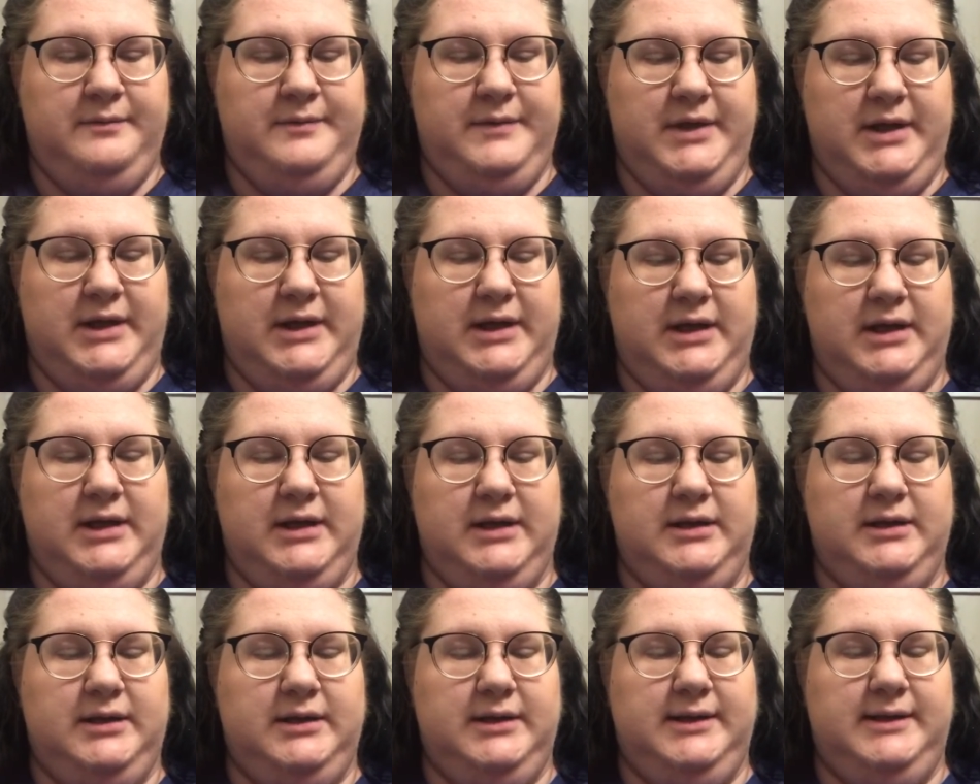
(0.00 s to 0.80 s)
going
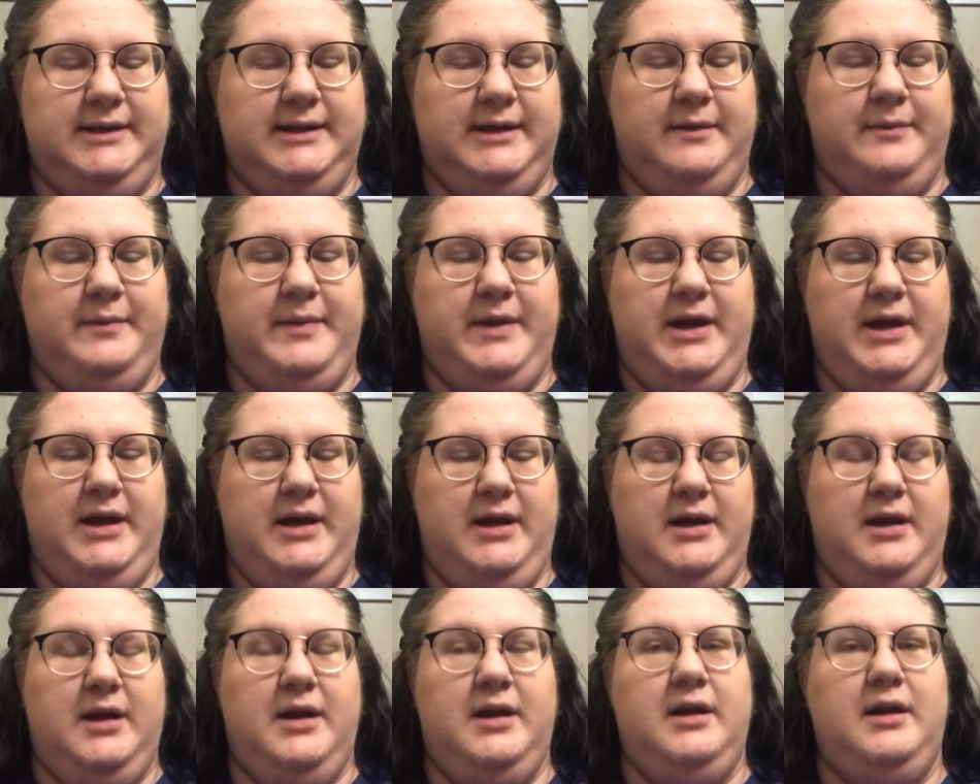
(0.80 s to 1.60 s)
to dip
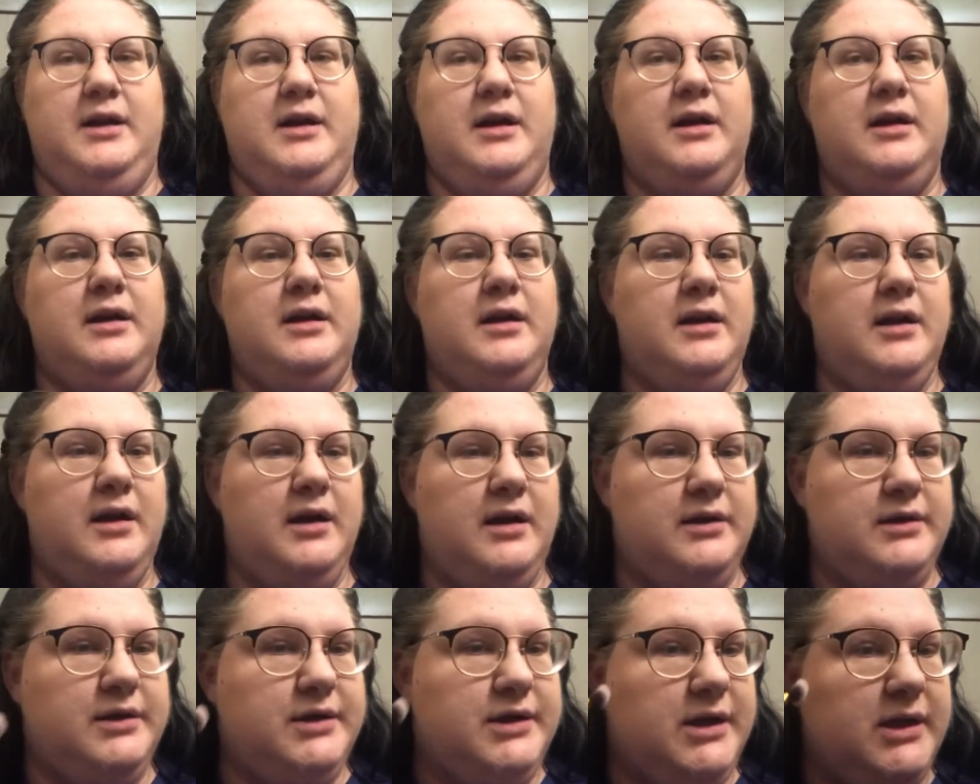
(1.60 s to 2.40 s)
in
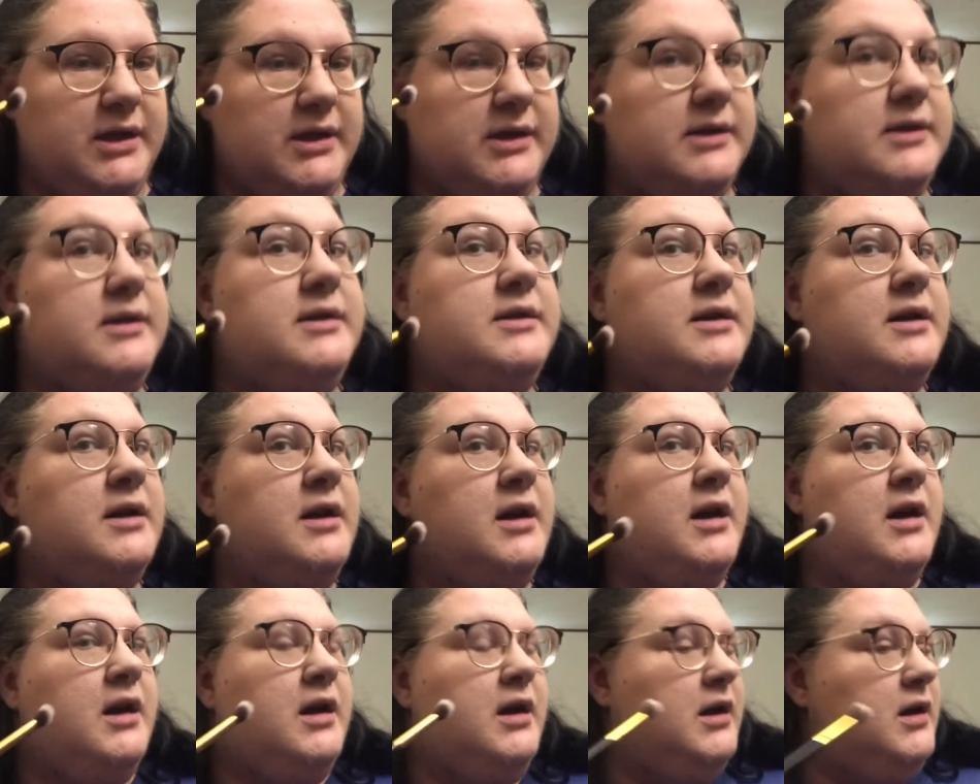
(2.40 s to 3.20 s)
and just
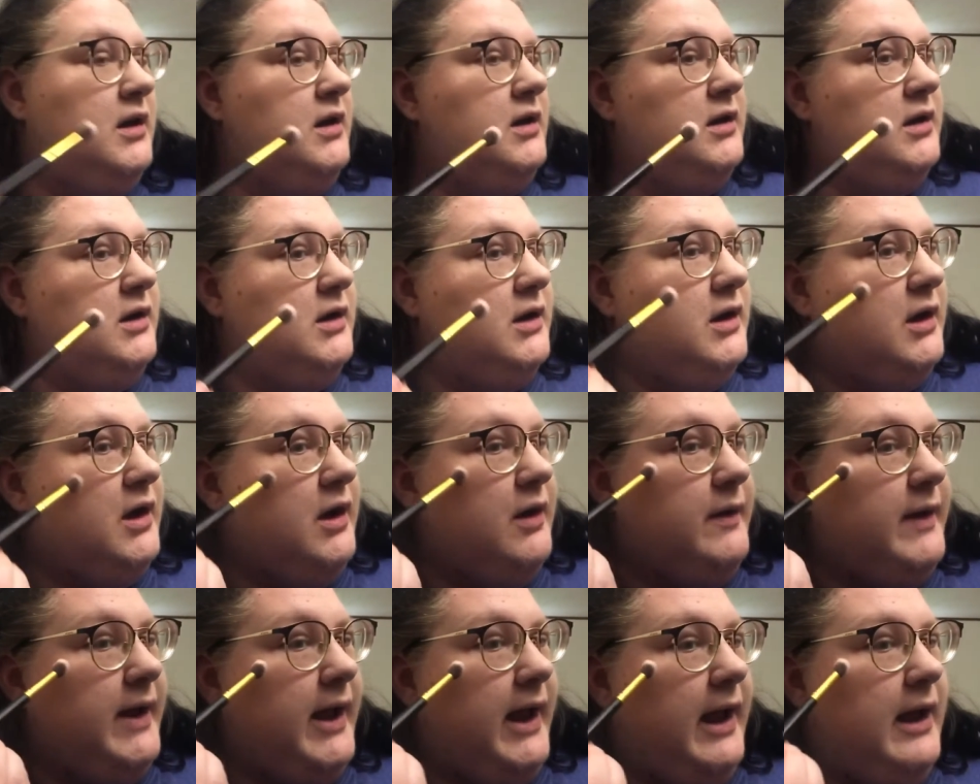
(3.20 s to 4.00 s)

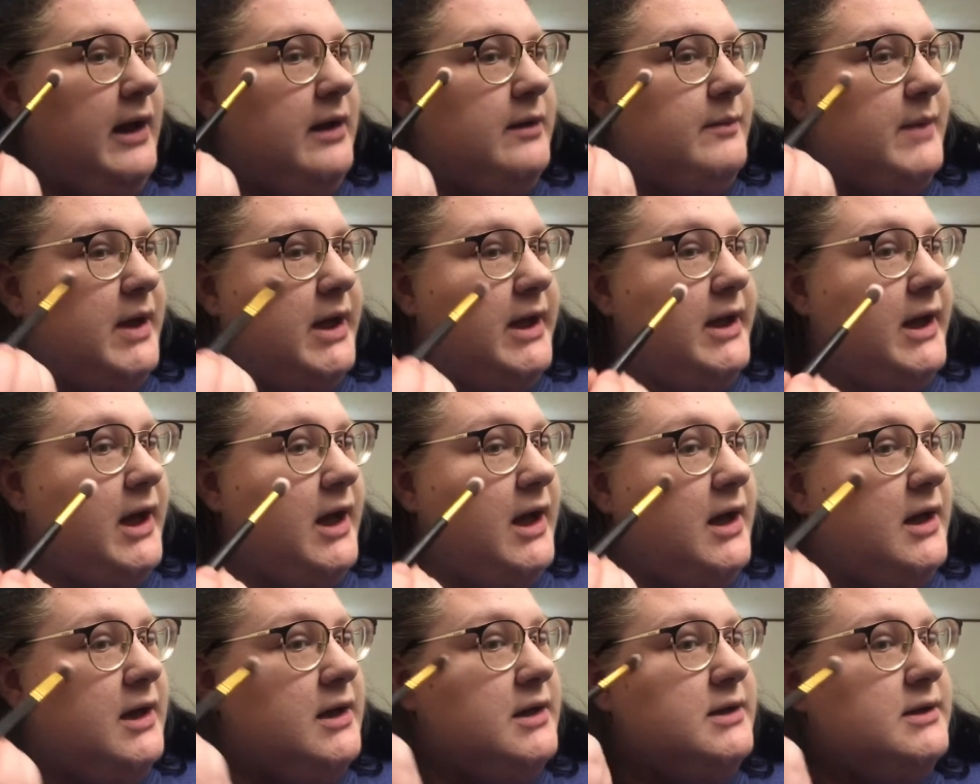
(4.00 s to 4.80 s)
go ham, I
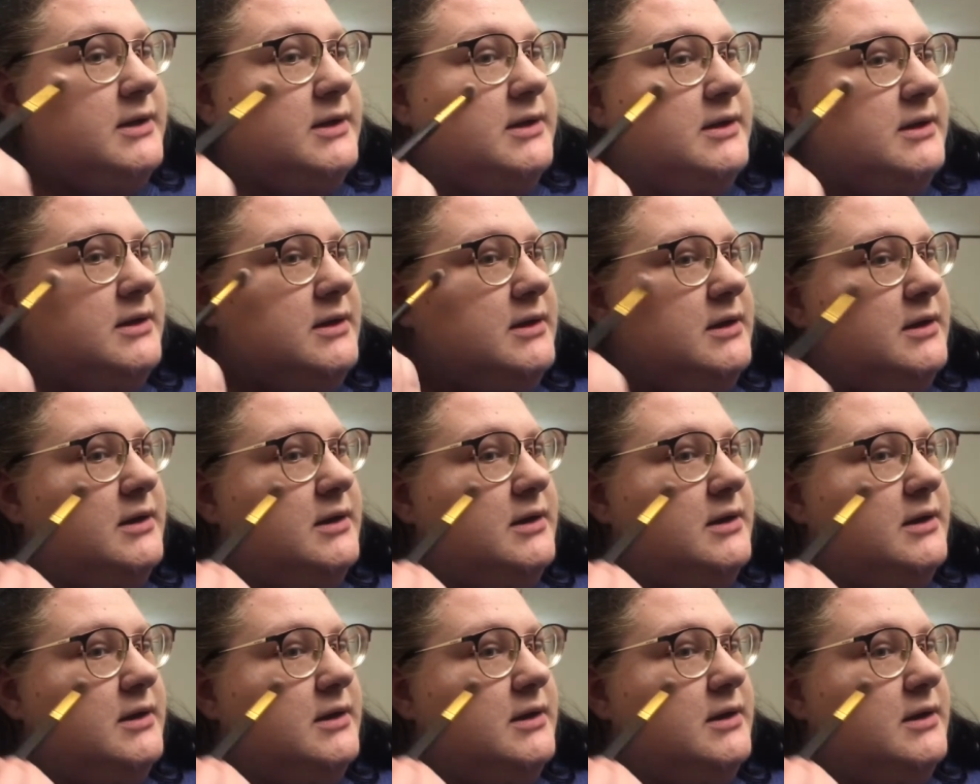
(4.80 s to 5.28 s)
guess.